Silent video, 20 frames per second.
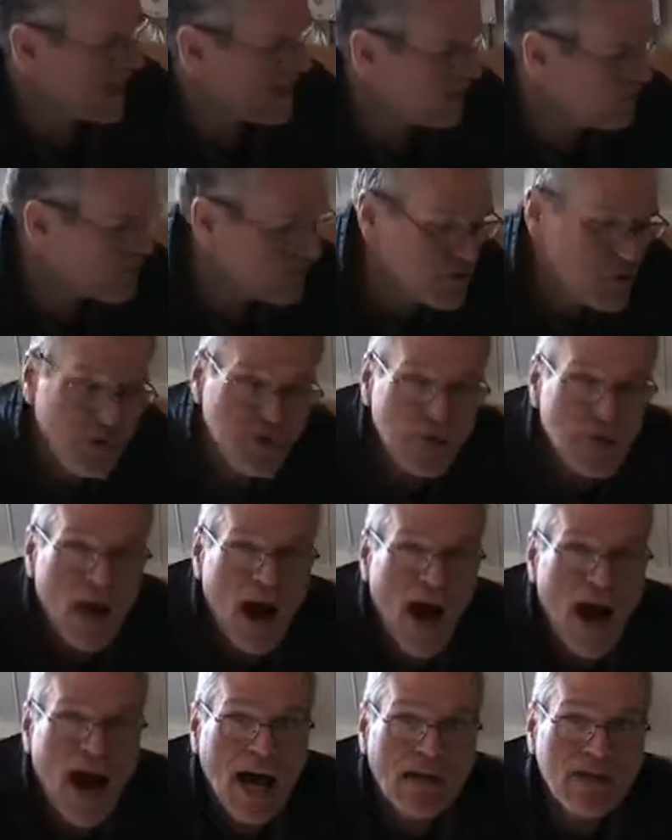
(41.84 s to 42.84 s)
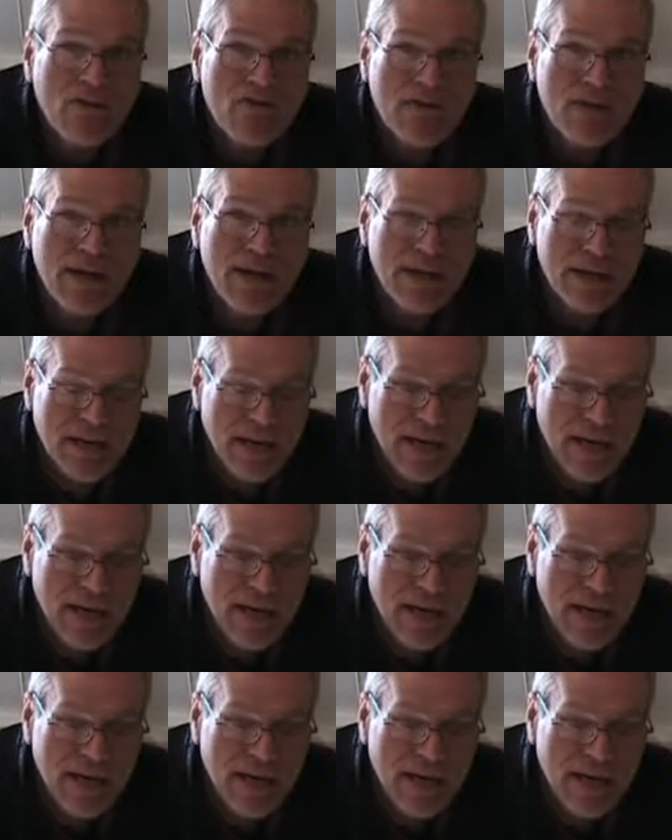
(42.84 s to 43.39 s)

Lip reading: a few hundred